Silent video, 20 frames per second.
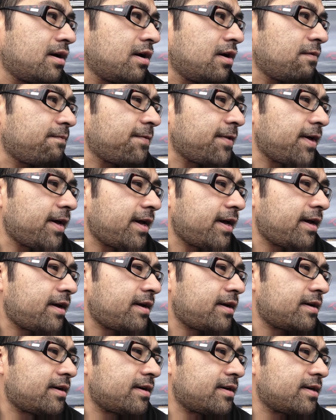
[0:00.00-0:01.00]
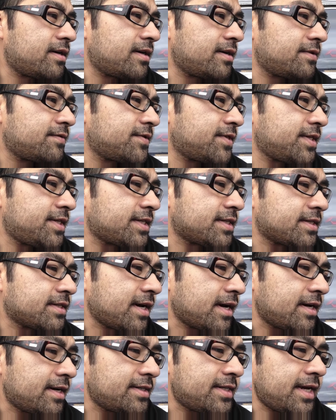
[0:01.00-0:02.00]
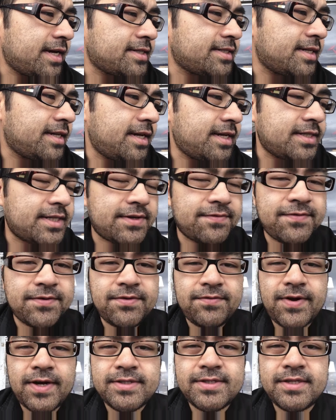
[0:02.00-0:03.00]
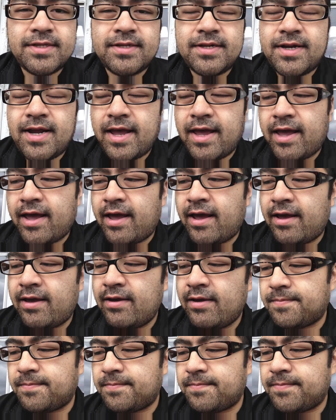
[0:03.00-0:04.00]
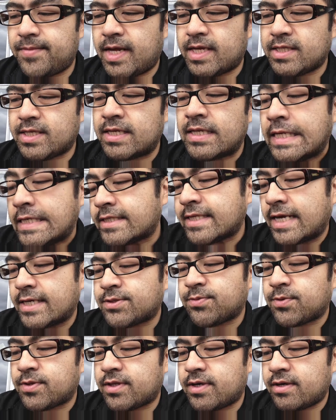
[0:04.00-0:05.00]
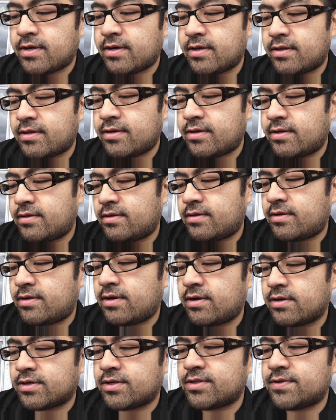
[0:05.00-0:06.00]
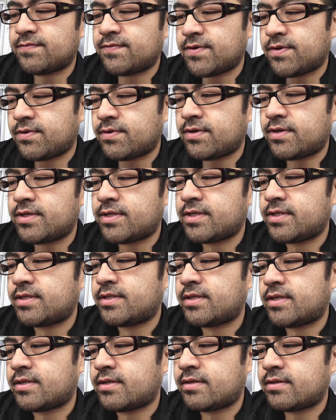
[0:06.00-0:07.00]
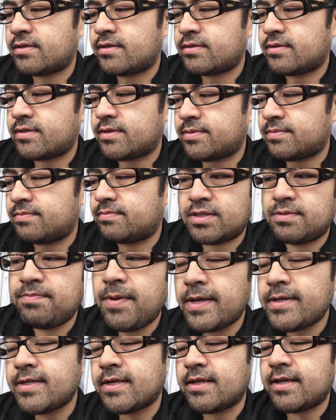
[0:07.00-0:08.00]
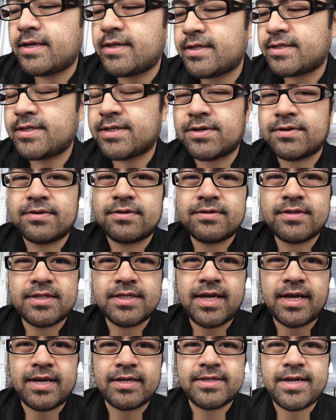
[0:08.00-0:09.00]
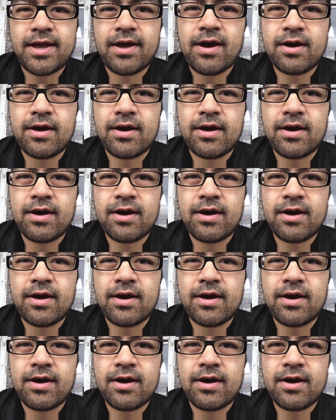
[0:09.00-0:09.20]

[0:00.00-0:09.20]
hopefully she just kind of takes it easy for the rest of the day. At least that's what the doctors have told her, just to basically just to take a day